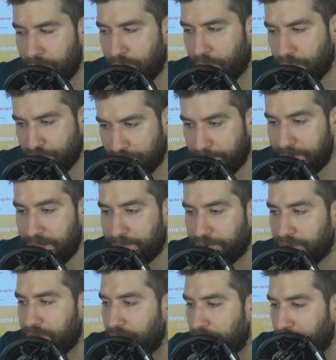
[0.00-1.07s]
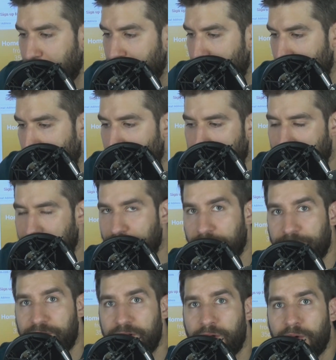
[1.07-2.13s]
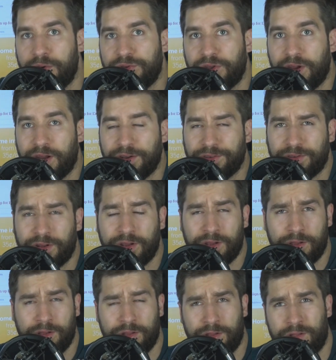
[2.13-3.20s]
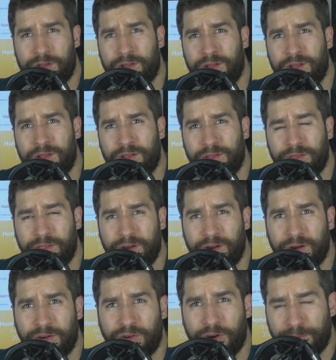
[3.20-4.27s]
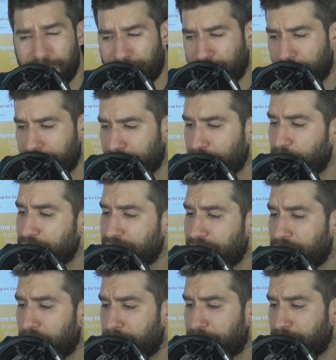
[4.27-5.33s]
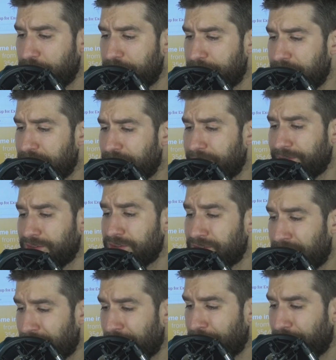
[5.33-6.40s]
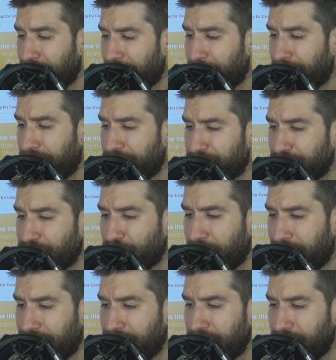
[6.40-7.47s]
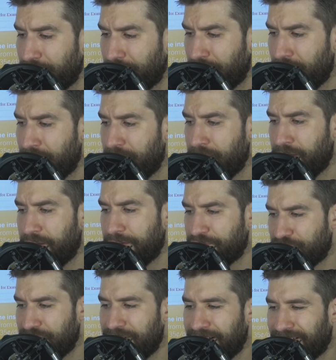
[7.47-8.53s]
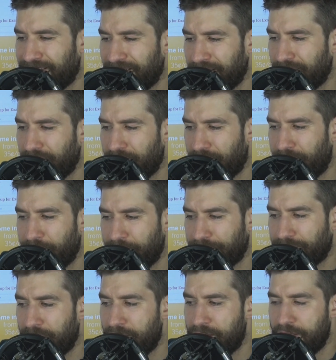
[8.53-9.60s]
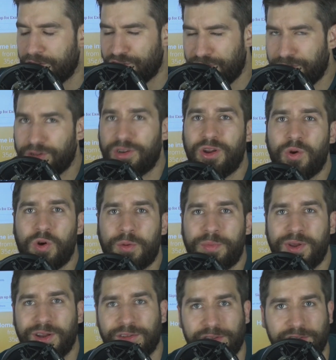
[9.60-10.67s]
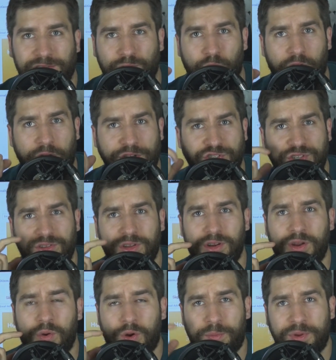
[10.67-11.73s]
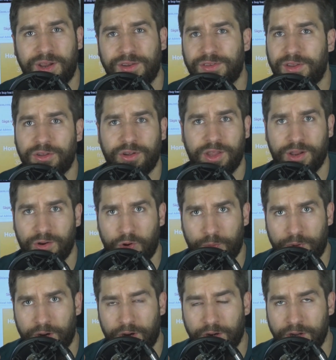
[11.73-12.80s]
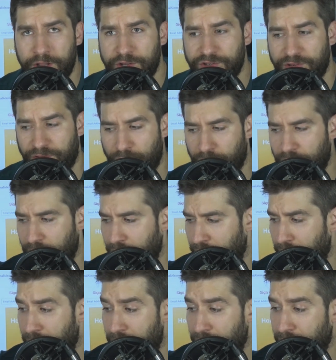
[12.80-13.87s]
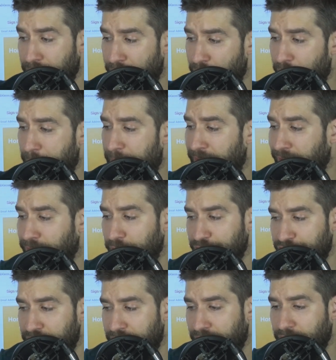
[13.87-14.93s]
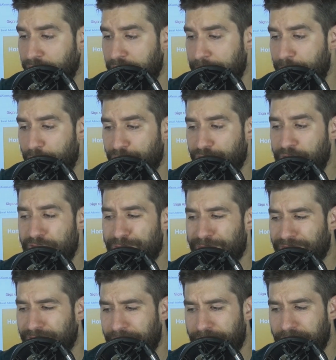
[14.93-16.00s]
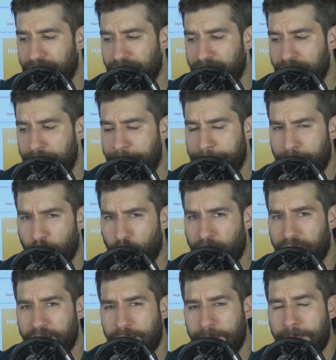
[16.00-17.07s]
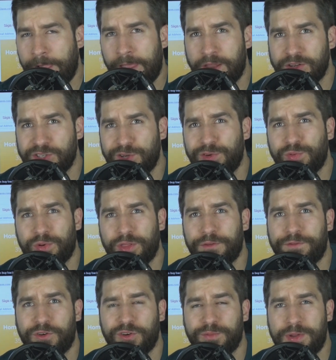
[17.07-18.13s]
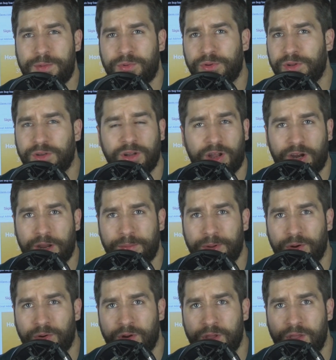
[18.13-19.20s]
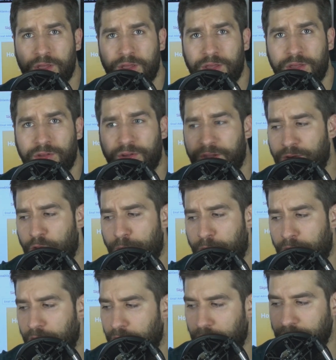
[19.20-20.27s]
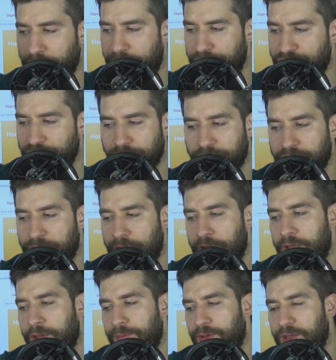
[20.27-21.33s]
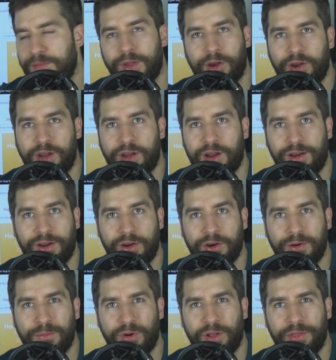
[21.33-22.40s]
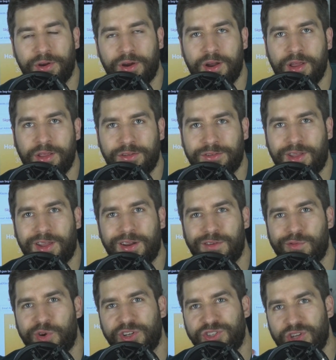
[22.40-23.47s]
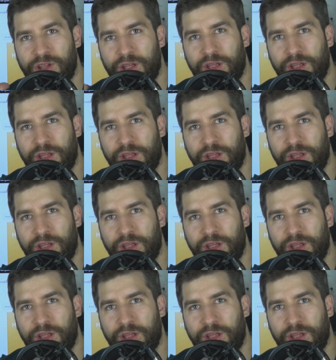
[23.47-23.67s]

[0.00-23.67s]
or should be able to hear him, even if he goes against their terms of service, which I don't believe he does. The second thing I think she'll try to do if she gets into Congress, she's going to go up against the squad. She's going to go up against Ilhan Omar. She's going to, get, going to go up against Rashida Tlaib. Those two specifically. Why? She was one of the first people to talk about Ilhan Omar allegedly being married to her brother. Second of which,